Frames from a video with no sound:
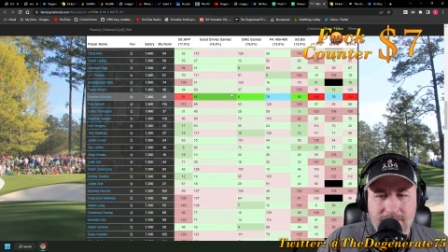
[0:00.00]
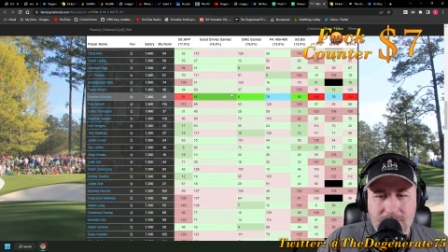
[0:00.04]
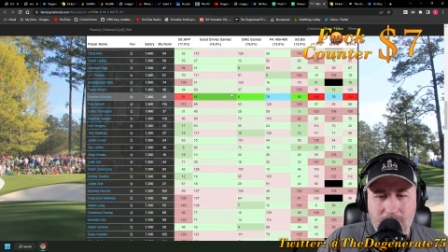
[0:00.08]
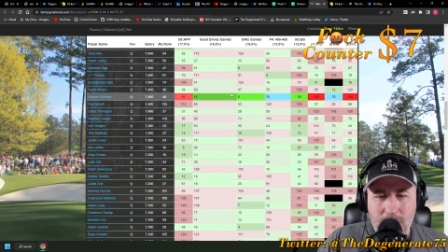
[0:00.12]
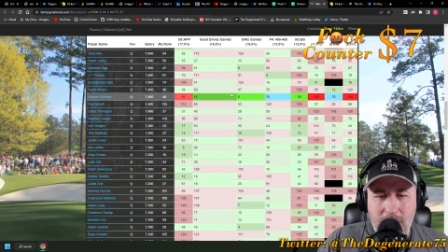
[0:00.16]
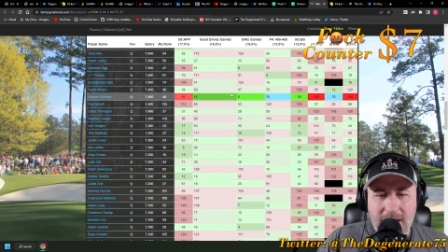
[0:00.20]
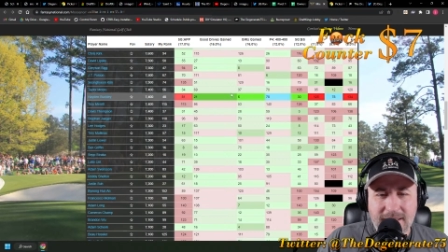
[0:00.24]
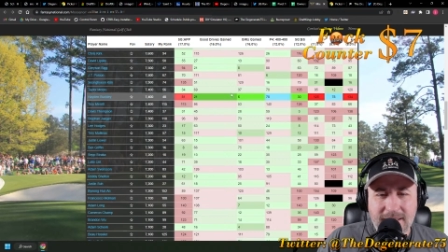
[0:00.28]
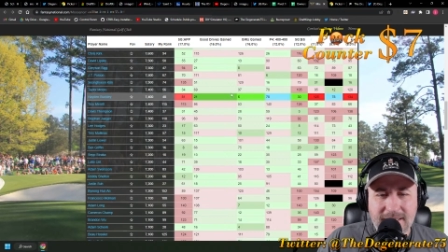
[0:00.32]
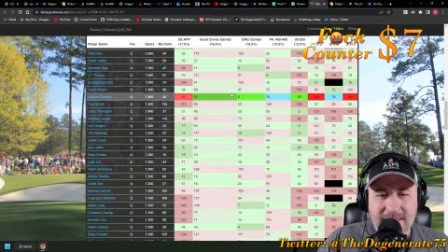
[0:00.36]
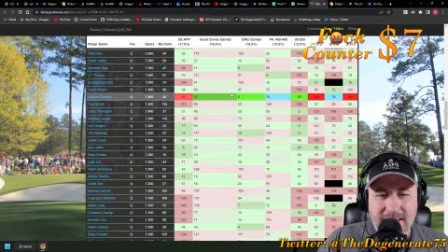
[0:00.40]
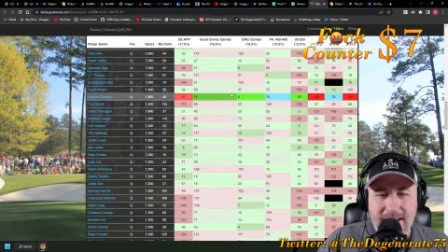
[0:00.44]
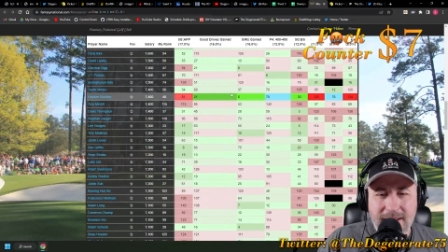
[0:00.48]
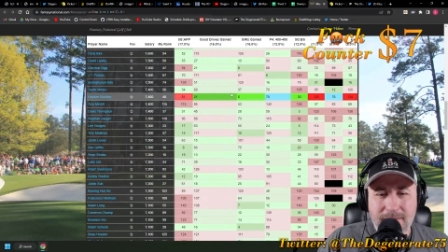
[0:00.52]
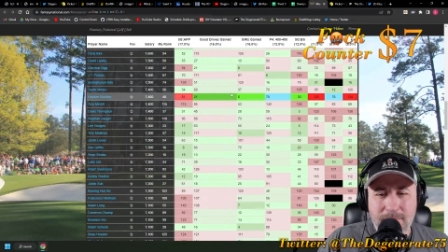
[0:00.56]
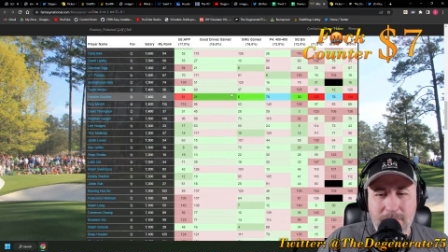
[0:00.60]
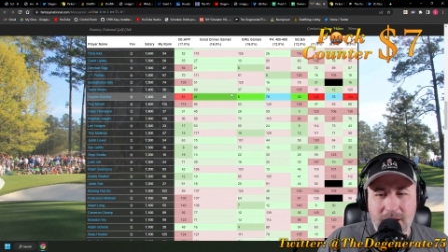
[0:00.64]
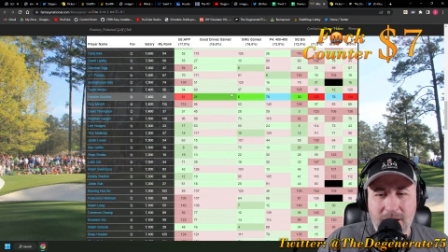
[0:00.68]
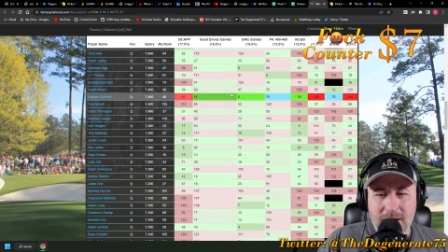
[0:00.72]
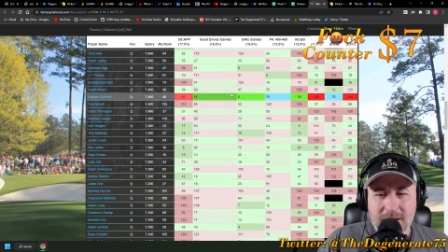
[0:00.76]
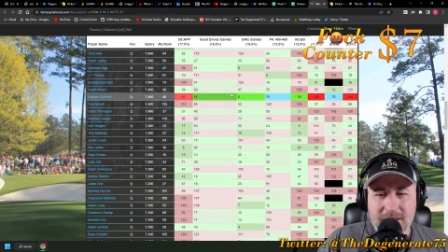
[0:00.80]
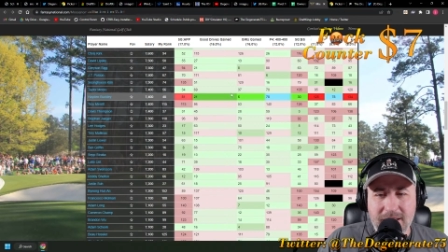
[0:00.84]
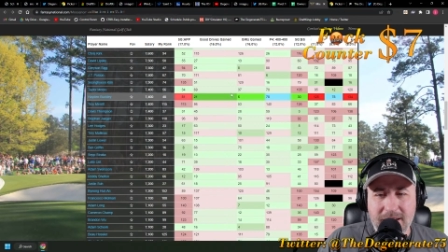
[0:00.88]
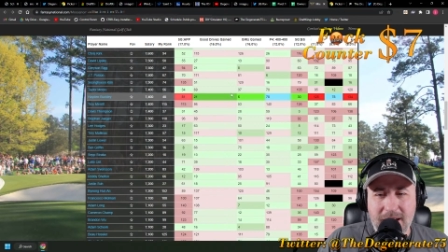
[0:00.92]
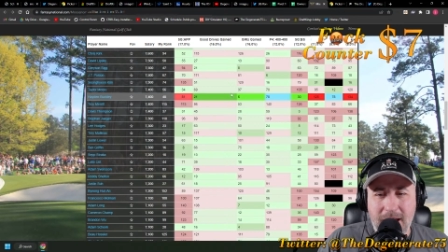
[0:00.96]
Why is Hayden
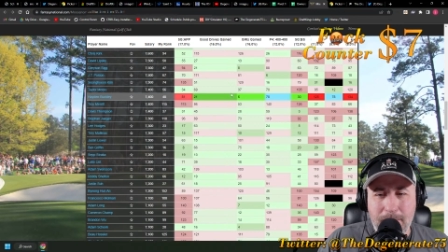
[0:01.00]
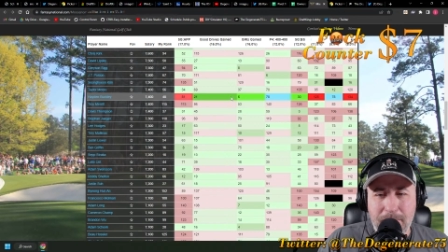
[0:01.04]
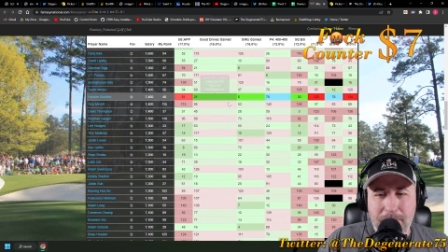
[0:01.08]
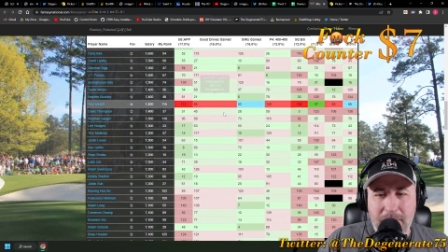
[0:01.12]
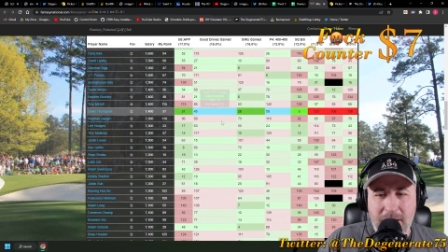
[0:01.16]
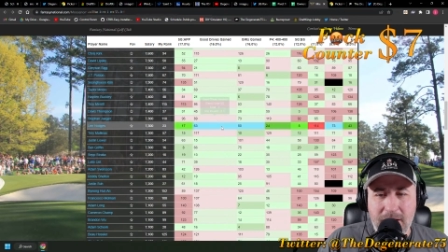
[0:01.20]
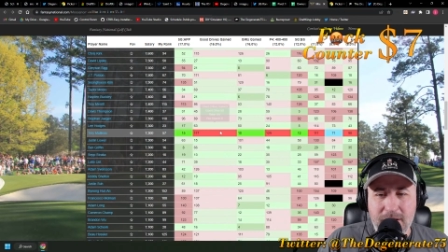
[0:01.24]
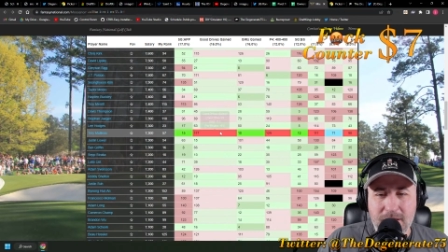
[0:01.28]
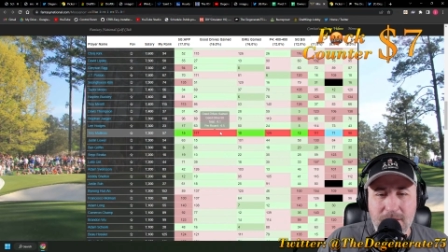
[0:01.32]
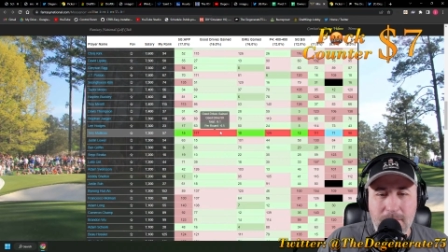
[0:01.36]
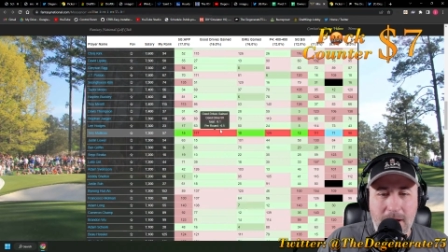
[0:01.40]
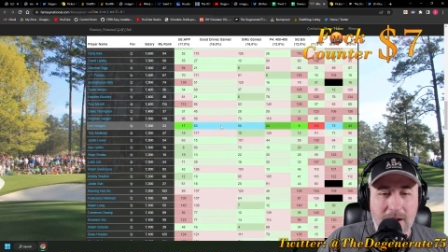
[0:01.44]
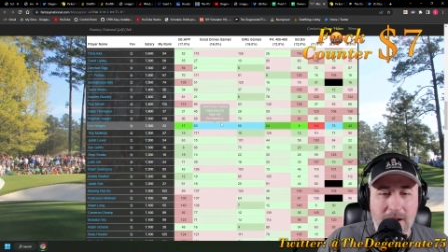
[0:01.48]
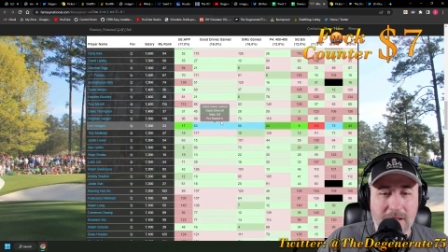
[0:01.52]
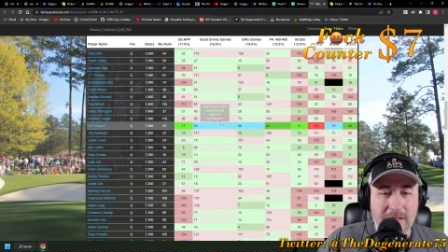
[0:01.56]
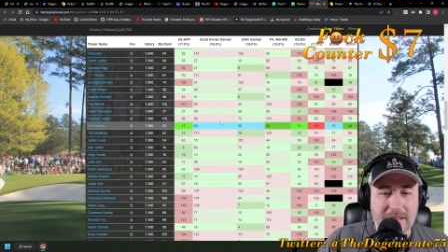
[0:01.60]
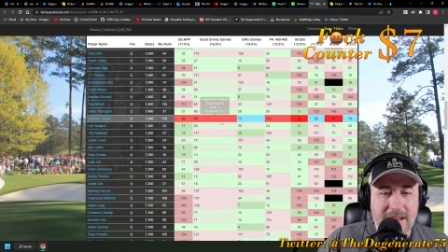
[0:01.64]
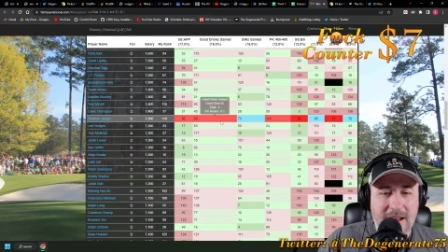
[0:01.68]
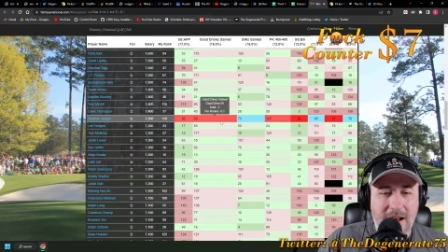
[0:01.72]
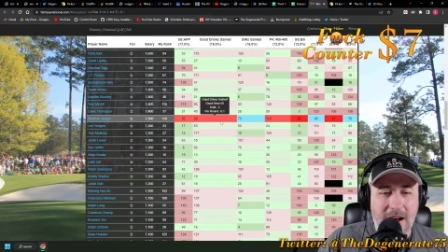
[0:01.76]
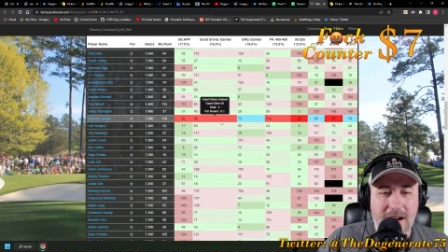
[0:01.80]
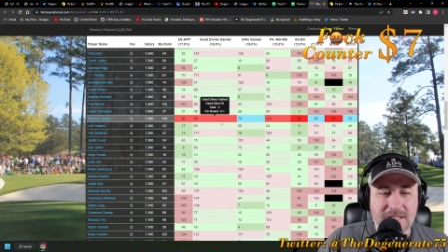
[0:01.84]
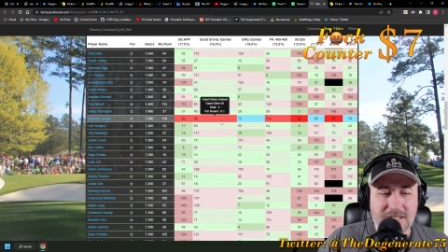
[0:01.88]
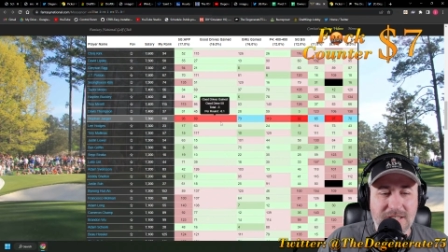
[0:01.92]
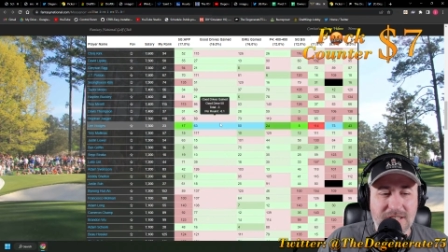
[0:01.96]
Buckley not better in the model? Lee
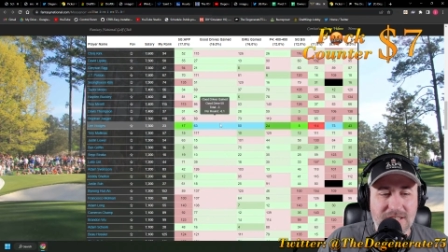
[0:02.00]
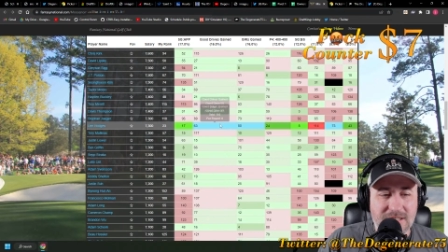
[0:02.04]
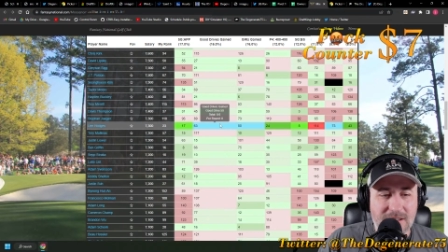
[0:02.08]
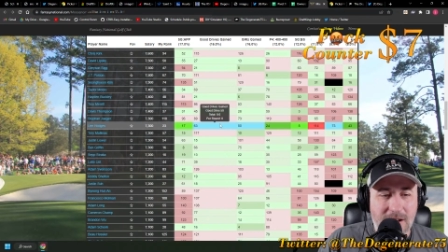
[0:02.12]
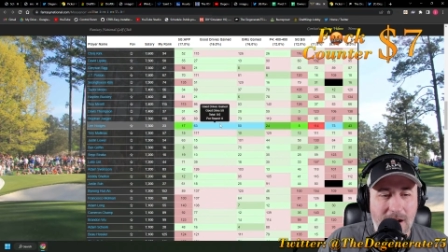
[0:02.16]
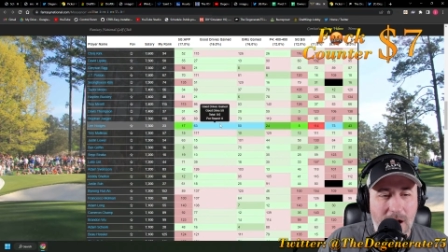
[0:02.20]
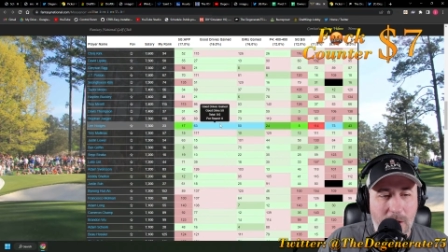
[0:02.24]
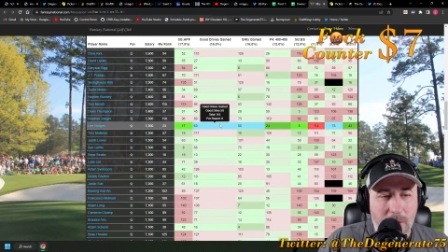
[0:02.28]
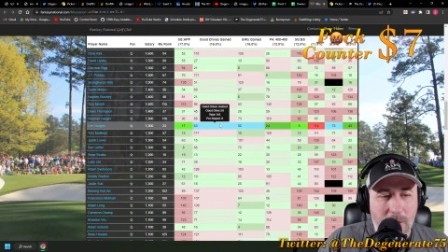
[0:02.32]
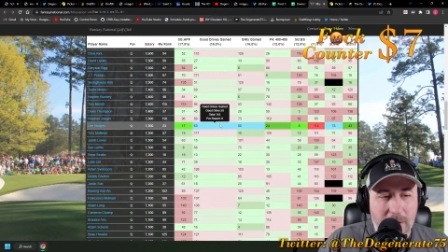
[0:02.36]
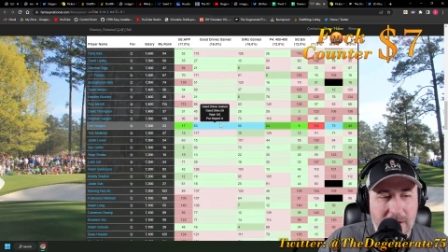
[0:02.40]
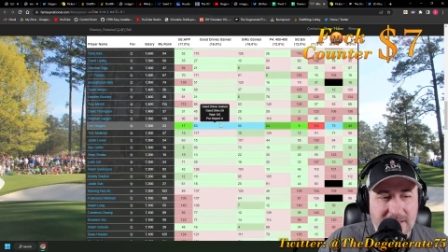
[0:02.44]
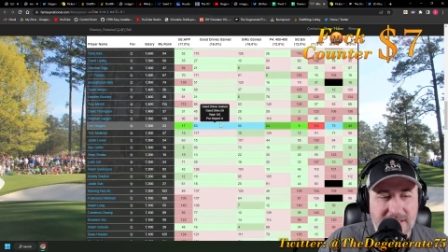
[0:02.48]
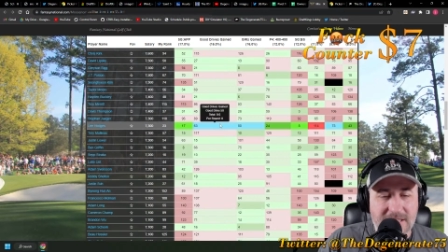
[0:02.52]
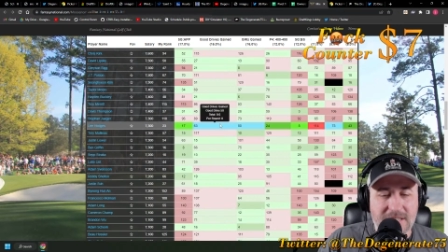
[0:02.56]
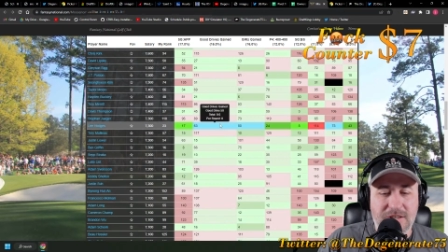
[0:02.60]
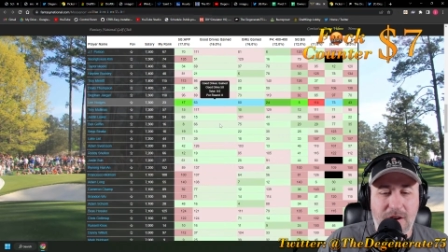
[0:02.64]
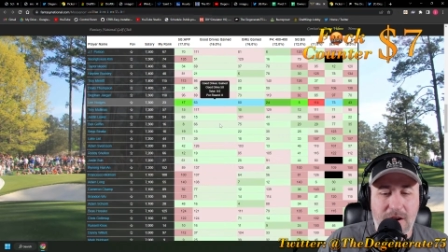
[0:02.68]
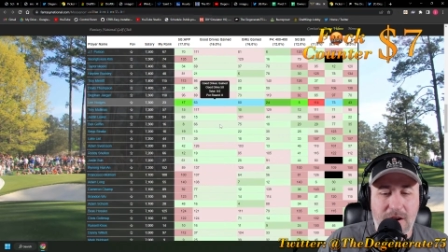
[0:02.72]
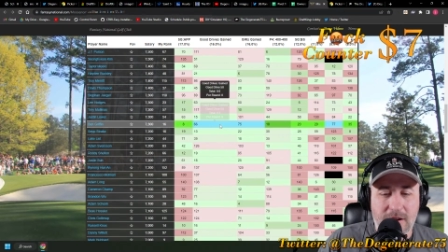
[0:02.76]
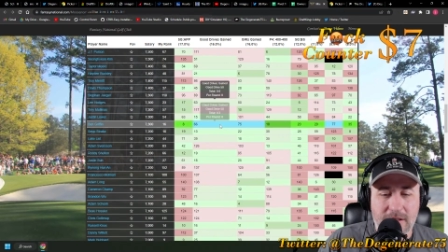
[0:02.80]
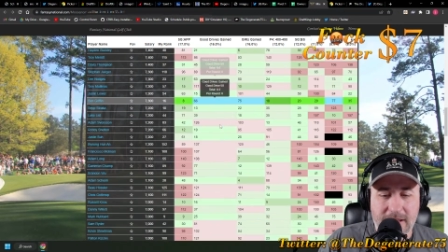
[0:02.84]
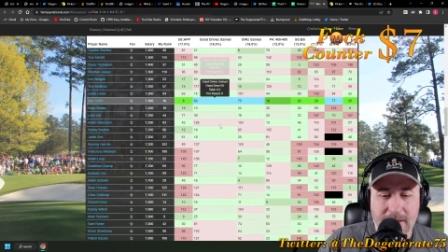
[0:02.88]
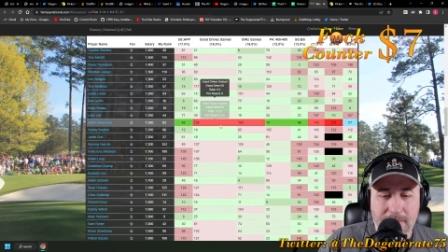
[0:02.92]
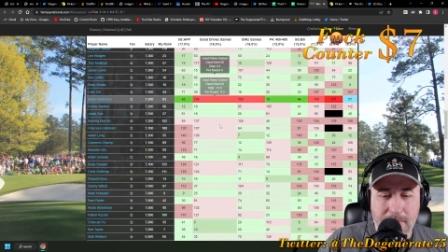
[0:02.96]
Hodges, always a
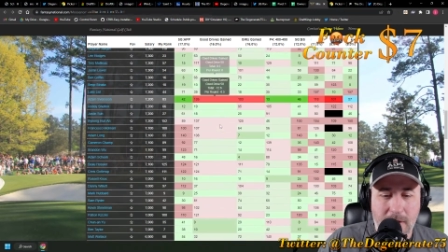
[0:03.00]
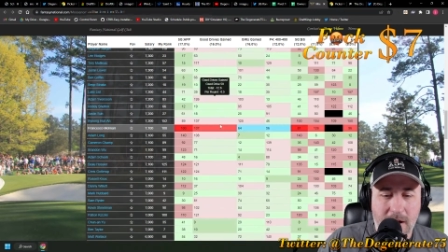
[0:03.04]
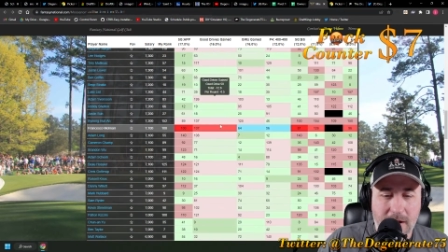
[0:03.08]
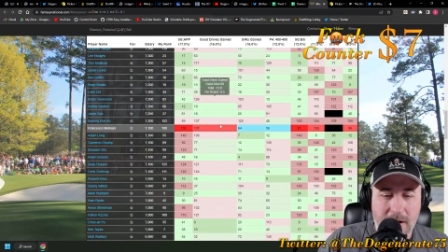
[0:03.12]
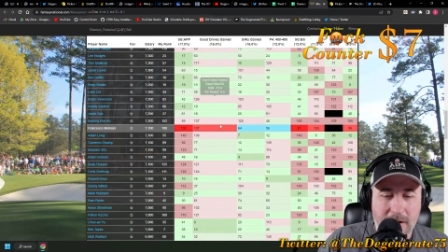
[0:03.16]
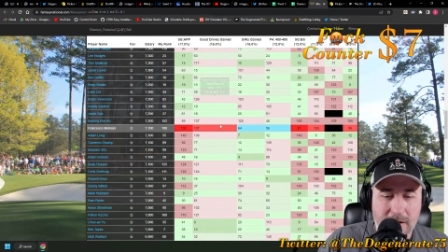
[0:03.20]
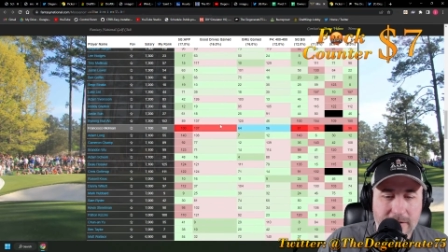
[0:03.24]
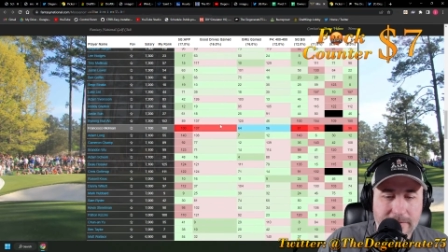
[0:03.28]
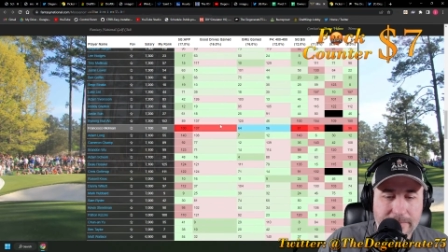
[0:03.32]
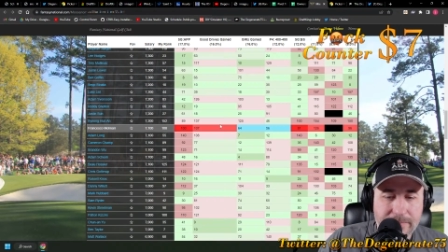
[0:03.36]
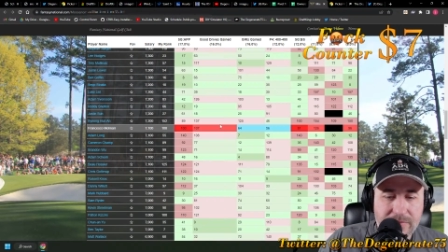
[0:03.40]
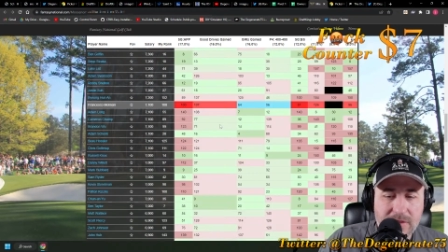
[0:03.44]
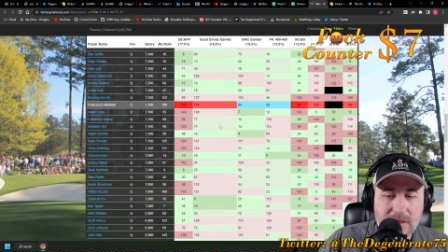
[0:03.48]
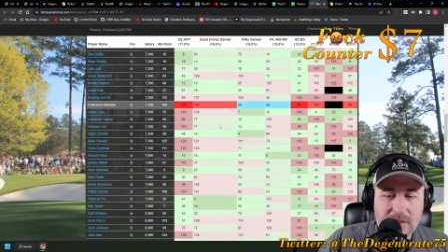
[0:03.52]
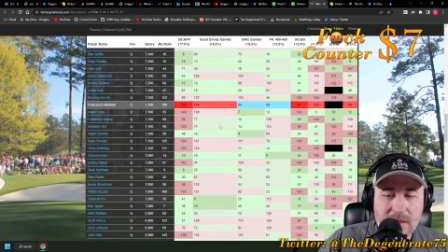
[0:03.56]
darling model.